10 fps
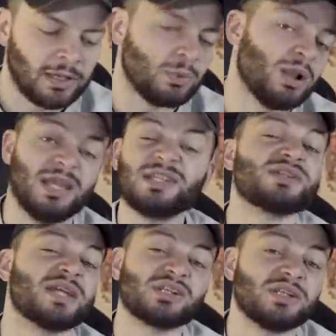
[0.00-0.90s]
Well, he
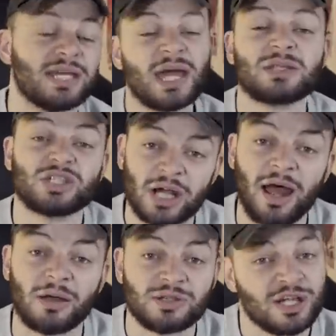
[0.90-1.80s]
doesn't actually. He has a
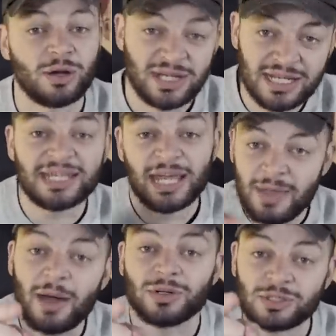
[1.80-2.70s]
child, so he didn't keep
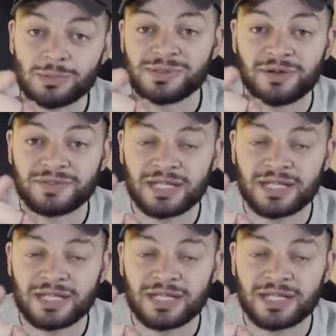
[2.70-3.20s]
that one to himself,